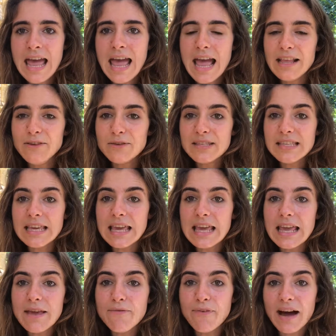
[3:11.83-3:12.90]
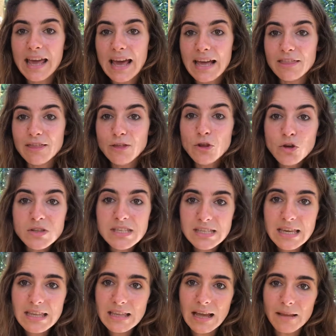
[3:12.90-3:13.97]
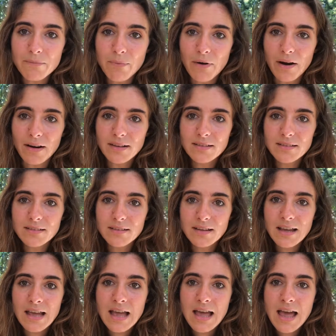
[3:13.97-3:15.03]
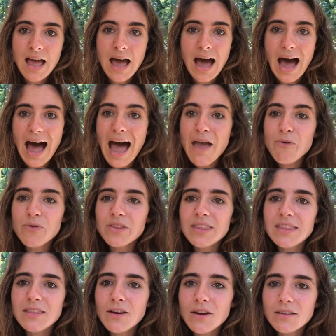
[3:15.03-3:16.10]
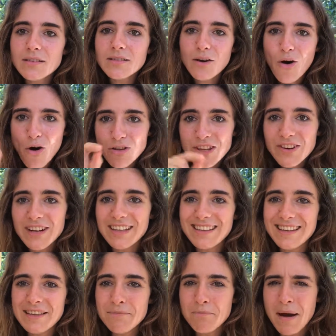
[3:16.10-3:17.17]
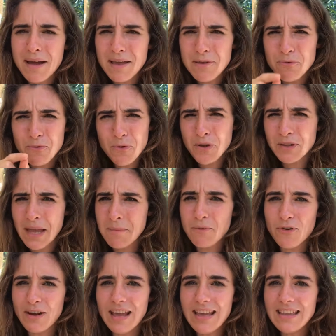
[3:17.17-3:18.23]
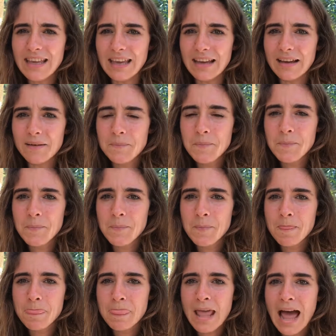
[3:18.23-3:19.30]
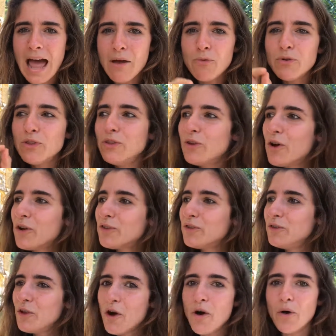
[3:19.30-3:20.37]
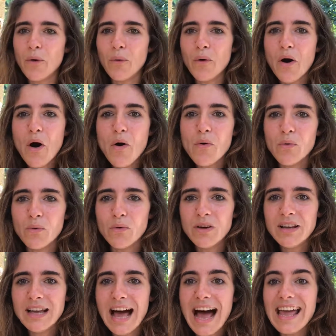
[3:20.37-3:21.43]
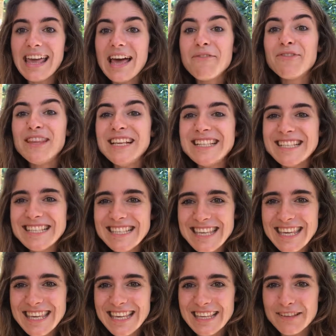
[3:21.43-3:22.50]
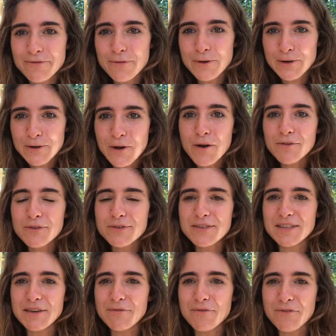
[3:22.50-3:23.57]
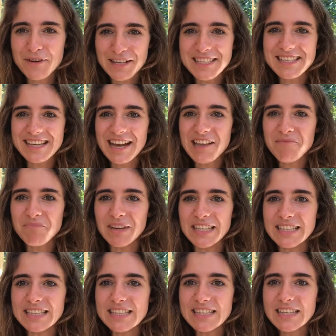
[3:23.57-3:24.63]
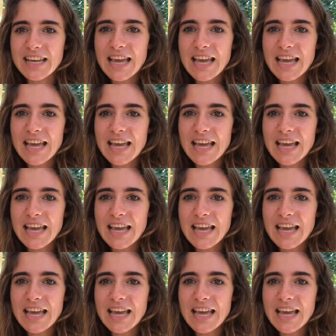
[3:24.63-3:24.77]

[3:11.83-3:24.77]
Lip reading: And you see, if I had not seen that part, I would not honor it in what I'm creating. I would not know, oh, I have this need for novelty, for excitement.